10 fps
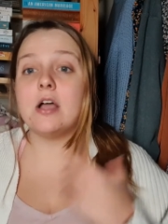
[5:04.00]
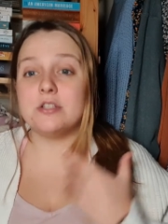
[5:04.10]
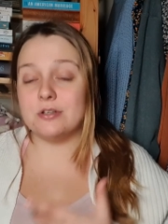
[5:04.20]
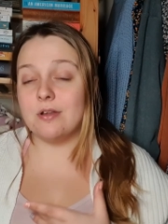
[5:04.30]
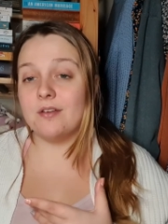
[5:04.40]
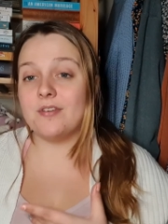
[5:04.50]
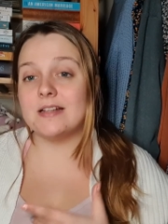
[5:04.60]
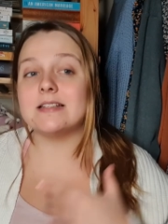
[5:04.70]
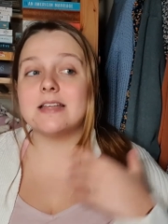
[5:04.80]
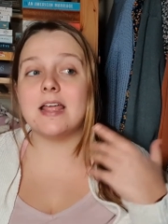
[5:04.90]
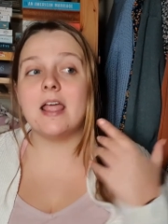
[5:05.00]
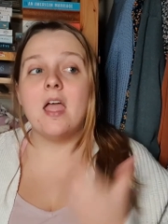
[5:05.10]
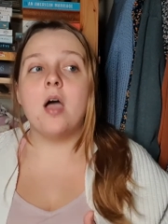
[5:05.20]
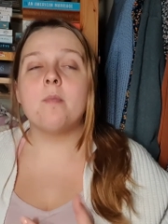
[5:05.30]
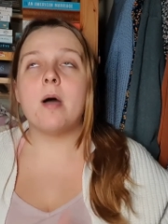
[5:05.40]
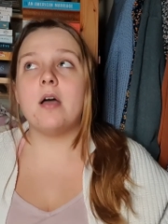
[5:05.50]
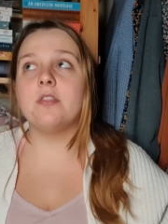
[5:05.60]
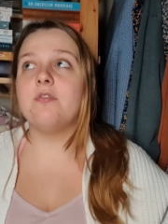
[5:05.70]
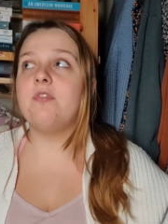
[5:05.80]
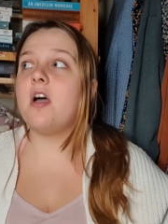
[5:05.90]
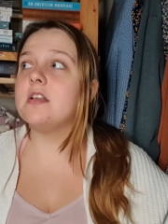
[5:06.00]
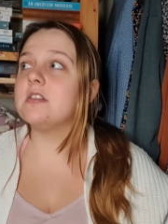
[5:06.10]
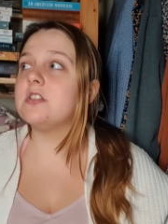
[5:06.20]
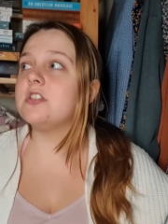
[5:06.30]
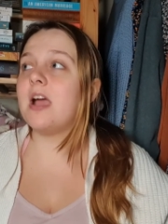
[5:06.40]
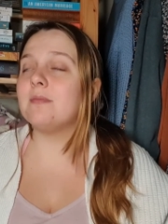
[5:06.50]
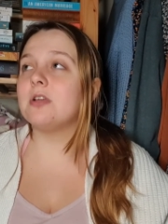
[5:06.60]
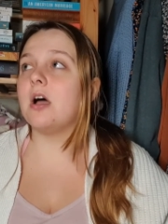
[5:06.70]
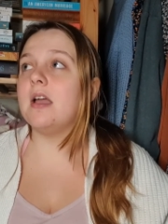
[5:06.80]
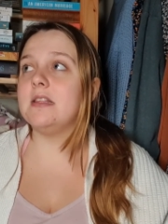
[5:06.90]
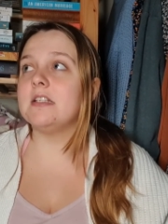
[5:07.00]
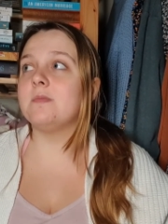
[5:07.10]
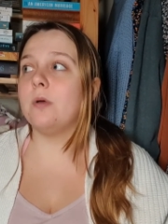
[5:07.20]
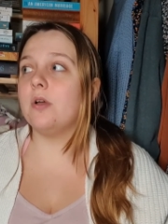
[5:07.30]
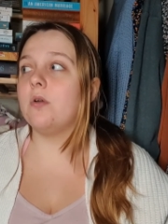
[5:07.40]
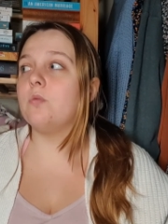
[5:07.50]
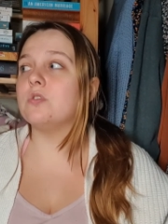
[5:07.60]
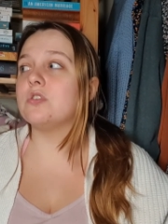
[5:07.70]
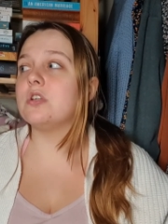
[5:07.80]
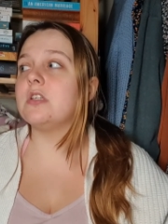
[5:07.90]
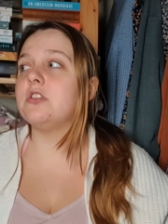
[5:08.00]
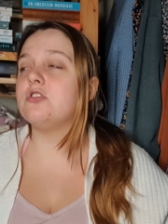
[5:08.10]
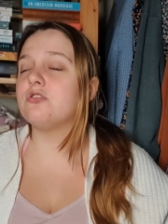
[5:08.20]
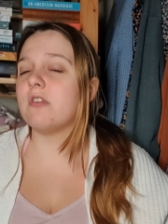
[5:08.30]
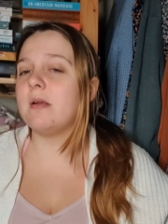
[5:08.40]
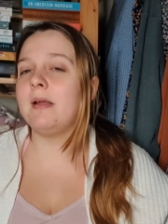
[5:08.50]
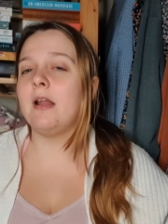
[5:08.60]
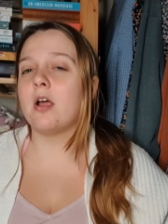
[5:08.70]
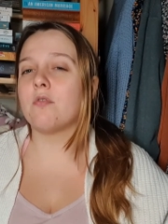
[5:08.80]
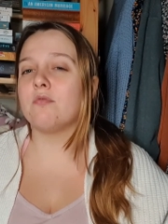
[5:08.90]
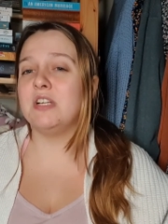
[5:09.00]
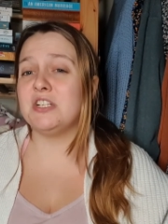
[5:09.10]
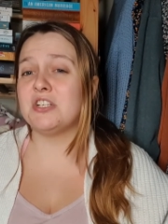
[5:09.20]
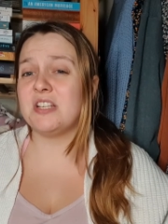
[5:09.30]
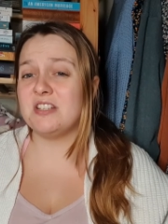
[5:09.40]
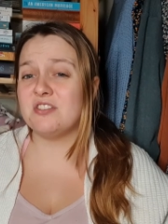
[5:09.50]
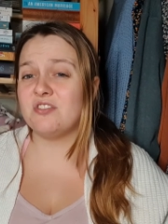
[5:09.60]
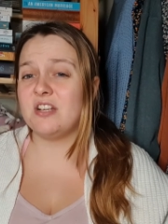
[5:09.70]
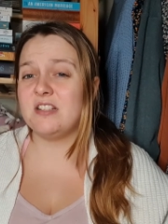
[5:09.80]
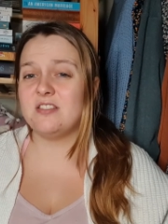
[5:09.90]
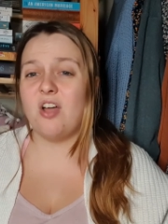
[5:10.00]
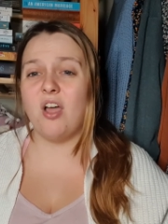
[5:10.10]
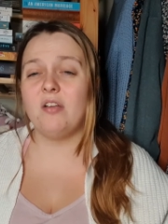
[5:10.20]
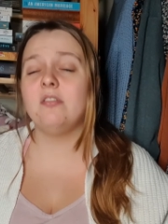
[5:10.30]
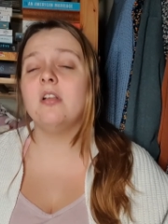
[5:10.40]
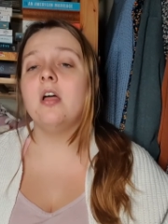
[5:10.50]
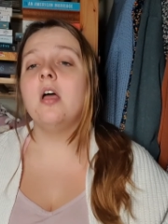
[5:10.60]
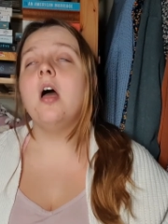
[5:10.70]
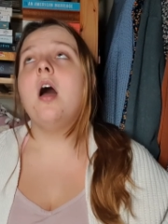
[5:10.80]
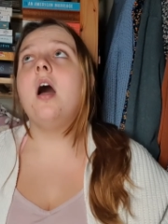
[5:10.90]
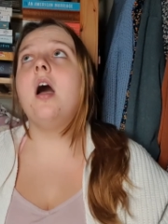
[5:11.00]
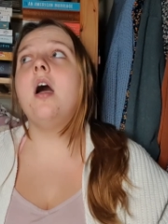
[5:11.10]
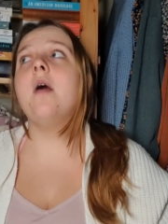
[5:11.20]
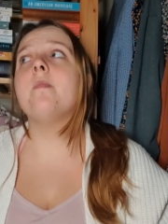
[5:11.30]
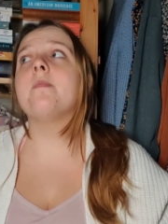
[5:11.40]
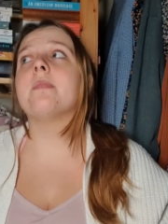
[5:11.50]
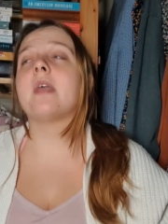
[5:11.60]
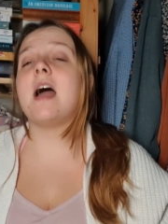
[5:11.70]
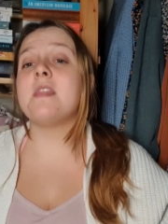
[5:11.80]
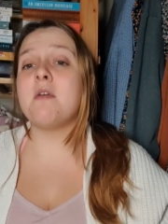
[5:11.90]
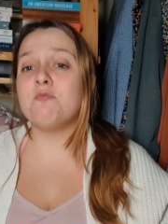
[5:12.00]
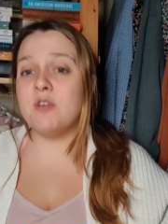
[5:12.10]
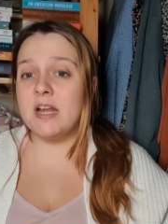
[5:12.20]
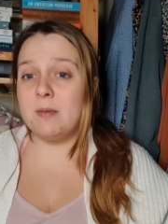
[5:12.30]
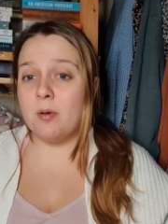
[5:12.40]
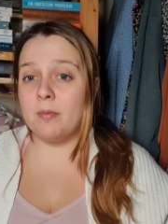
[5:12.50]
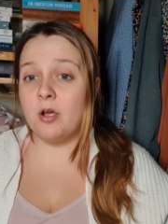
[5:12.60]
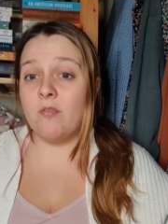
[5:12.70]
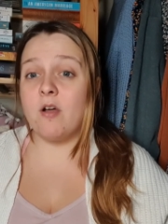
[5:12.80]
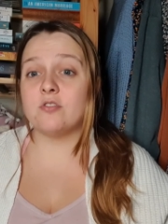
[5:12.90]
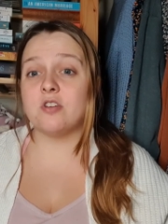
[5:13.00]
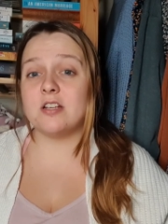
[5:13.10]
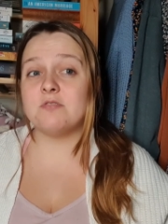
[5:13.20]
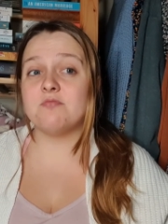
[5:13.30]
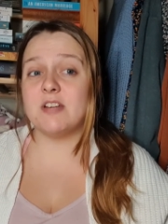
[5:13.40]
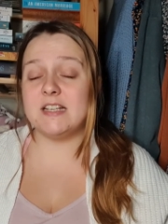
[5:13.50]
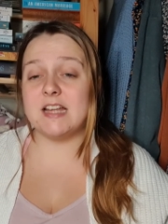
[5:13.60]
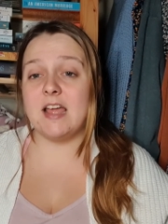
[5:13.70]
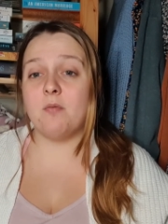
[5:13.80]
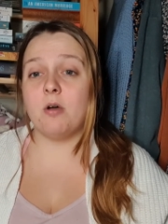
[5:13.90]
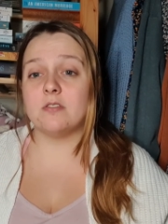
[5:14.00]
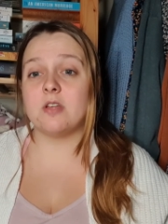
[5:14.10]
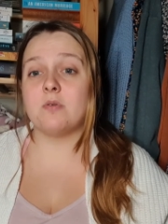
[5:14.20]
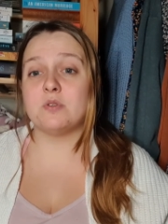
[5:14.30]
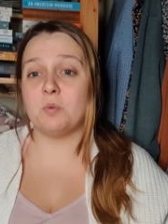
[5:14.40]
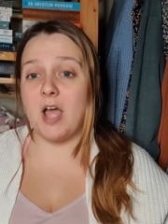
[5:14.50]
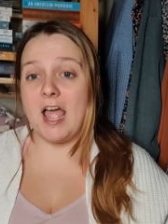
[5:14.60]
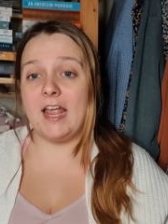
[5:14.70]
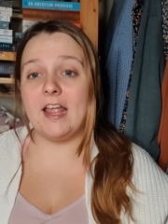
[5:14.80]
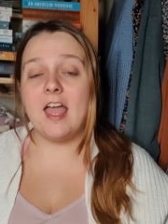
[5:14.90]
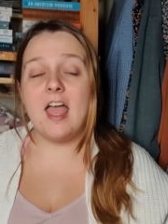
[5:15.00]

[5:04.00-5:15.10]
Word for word: I do like fantasy, but the first chapter in this book was extremely like religious history style. Um, and that really put me off. I was trying to read it whilst I was away,